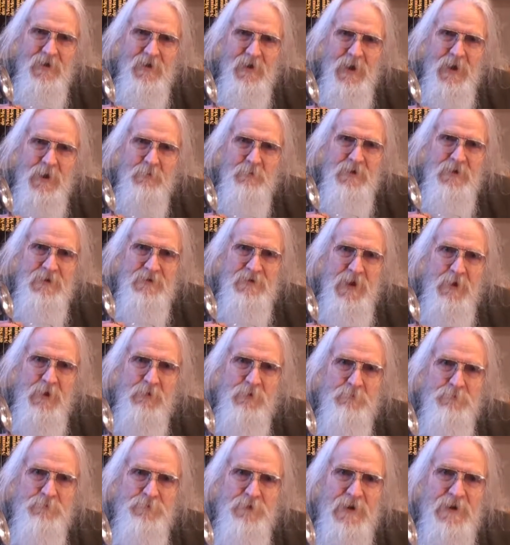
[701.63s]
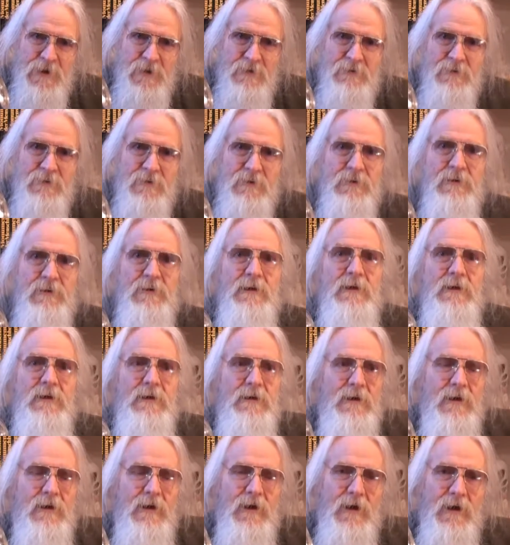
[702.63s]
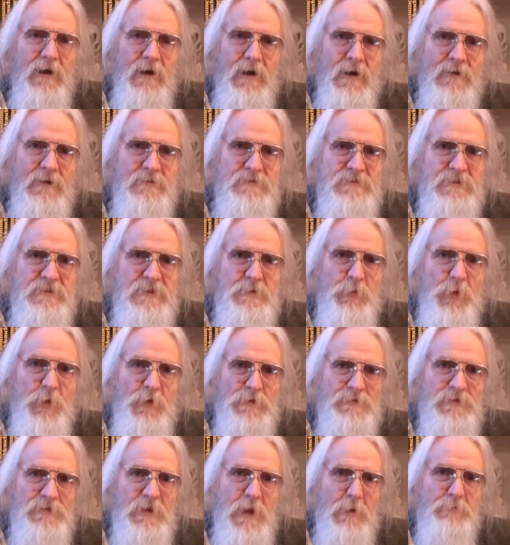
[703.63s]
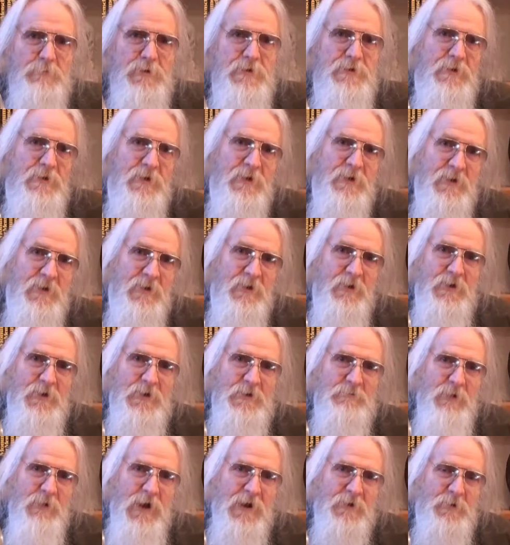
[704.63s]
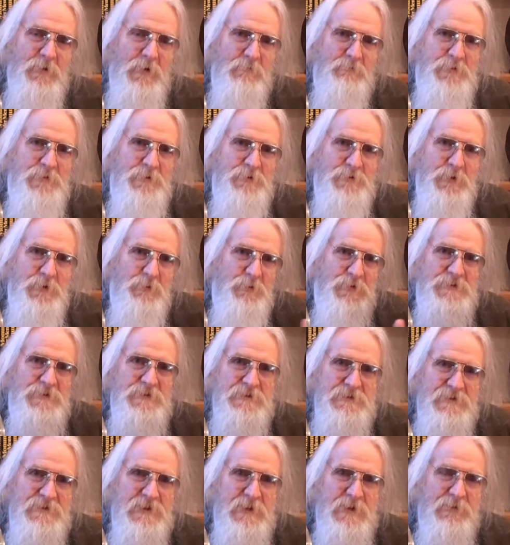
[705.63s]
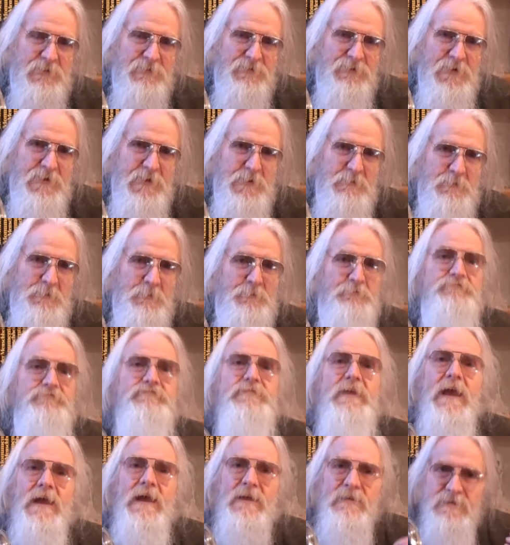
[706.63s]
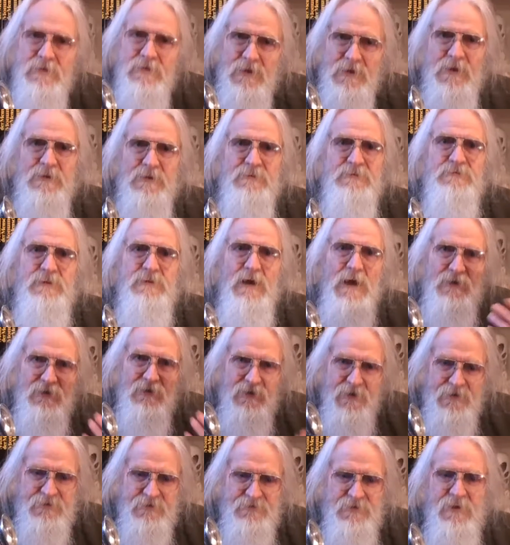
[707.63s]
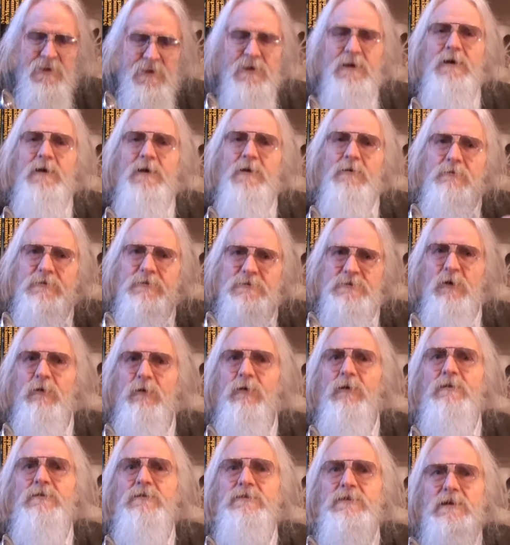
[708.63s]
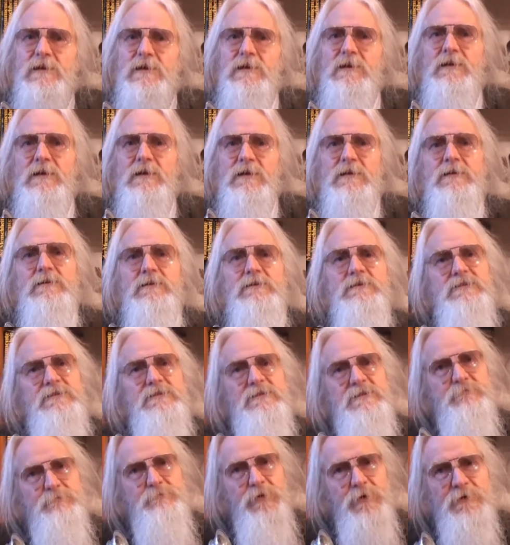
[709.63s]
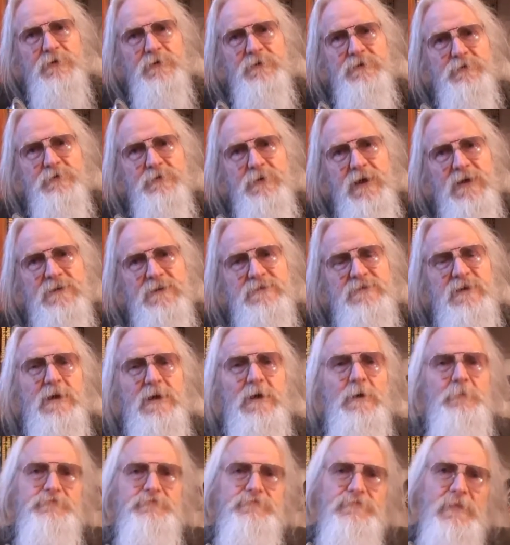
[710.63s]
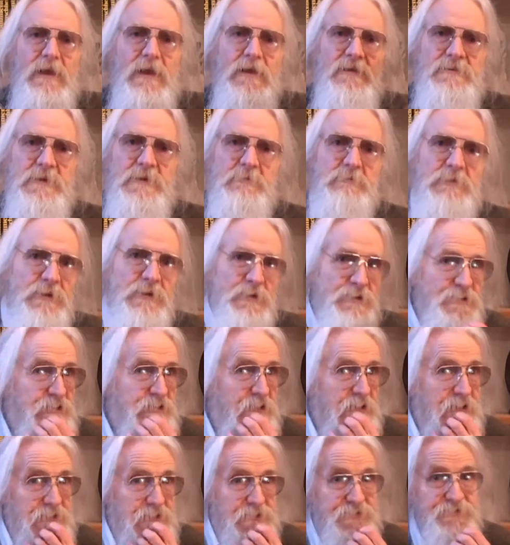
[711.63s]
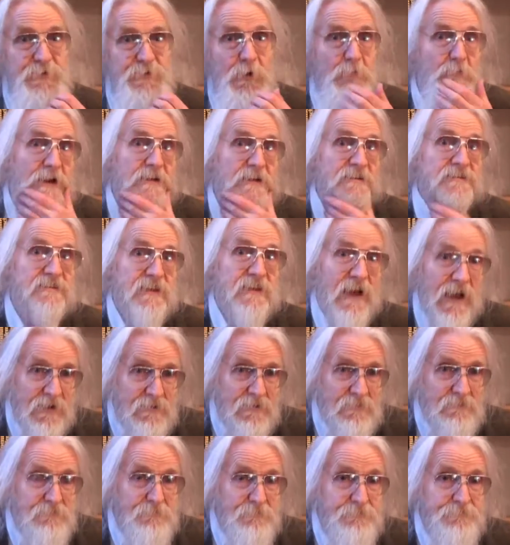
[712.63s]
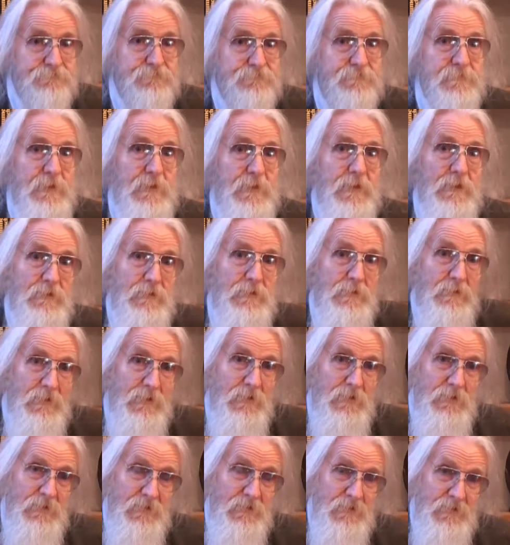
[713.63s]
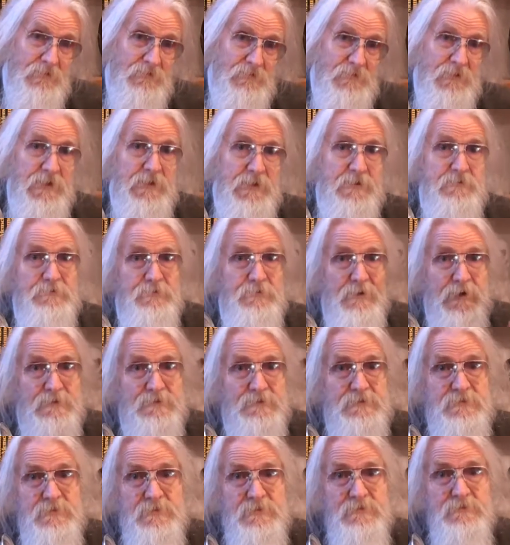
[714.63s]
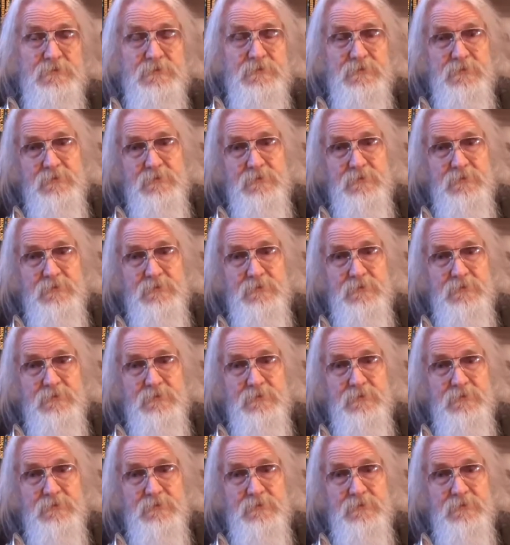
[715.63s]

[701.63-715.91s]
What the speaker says: I make now a break. I see what's happened in my computer with this little film, and then I start later with all the little illnesses, put it together. The music is from my son, the entrance and